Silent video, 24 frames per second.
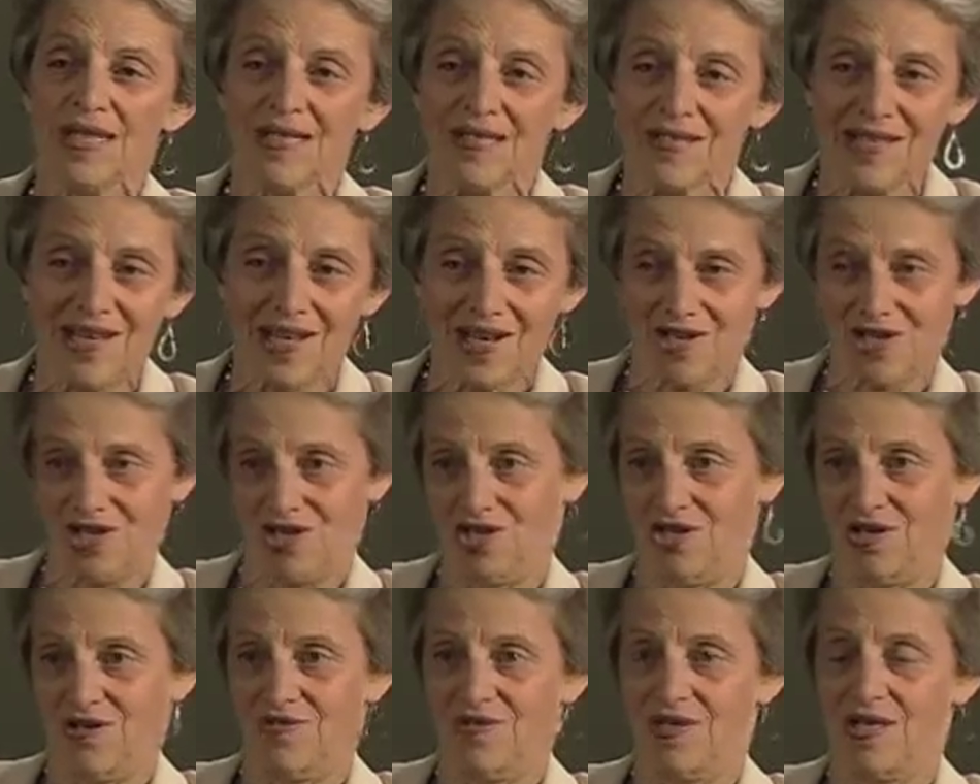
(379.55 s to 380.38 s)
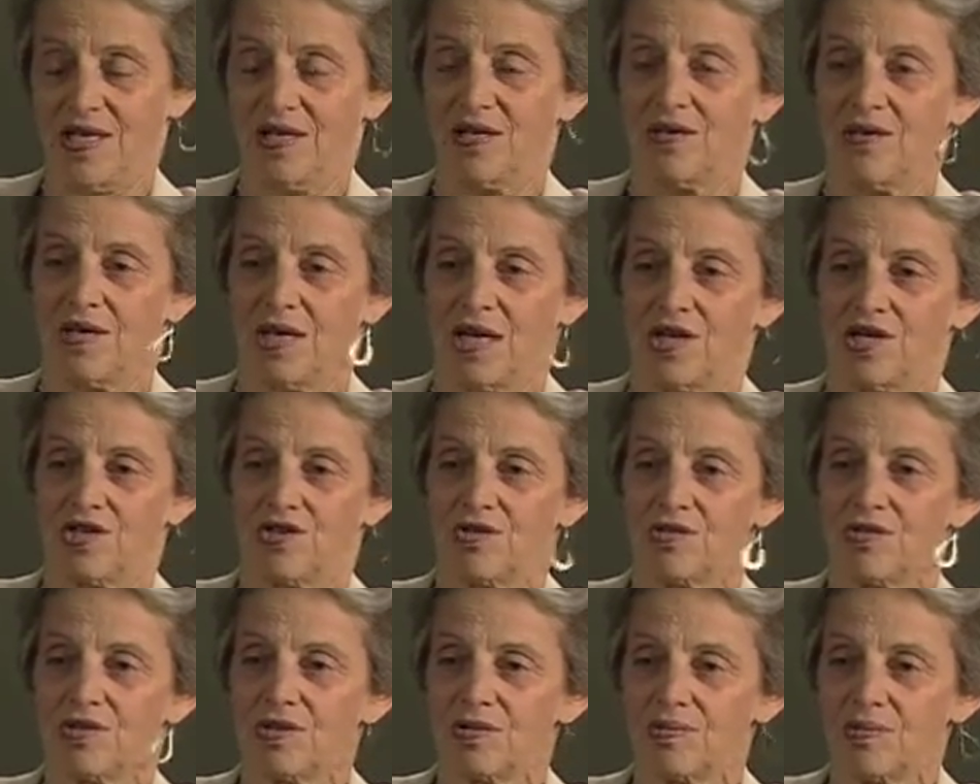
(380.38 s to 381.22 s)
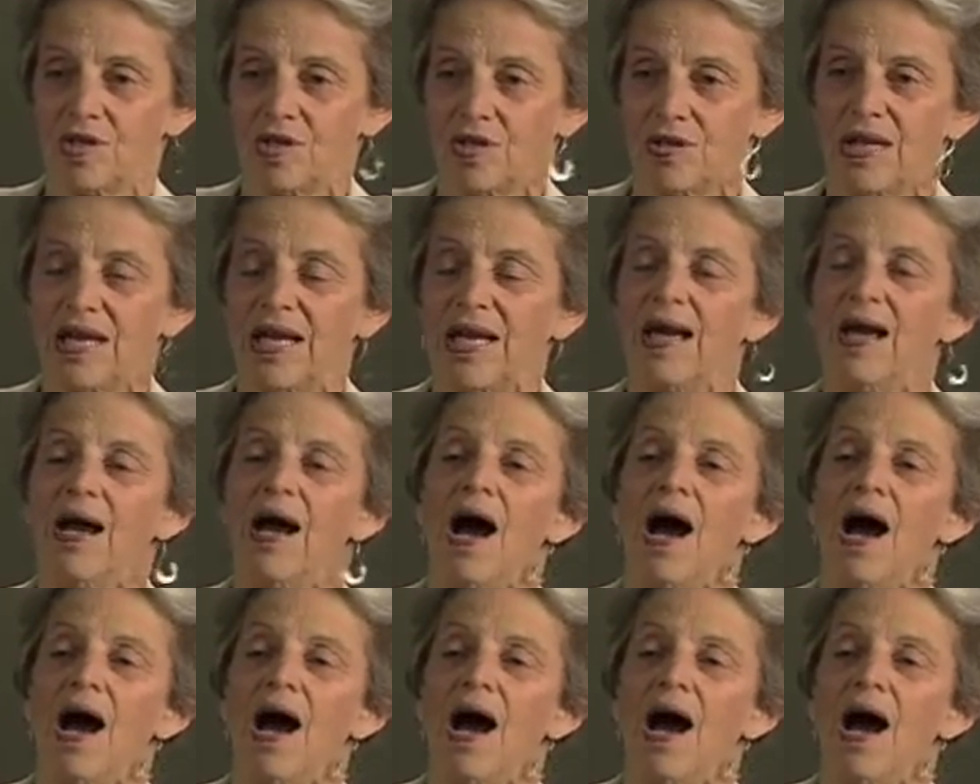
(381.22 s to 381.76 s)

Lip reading: attention of the international community,